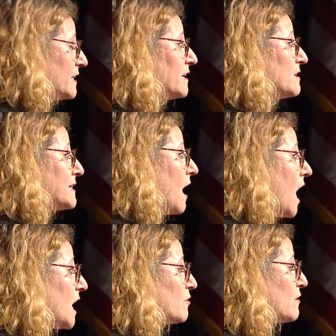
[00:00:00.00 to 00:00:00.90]
There's
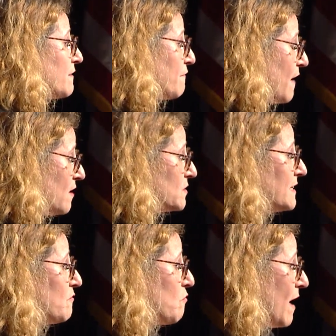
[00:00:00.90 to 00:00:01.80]

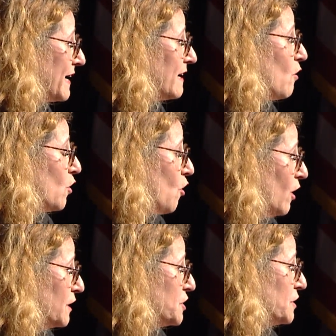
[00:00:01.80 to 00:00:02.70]
100,000 running
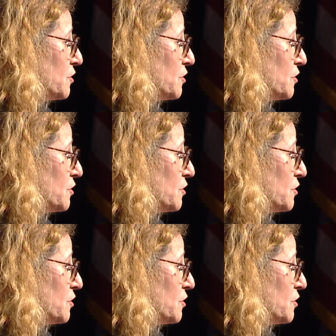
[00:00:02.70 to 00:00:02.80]
oncology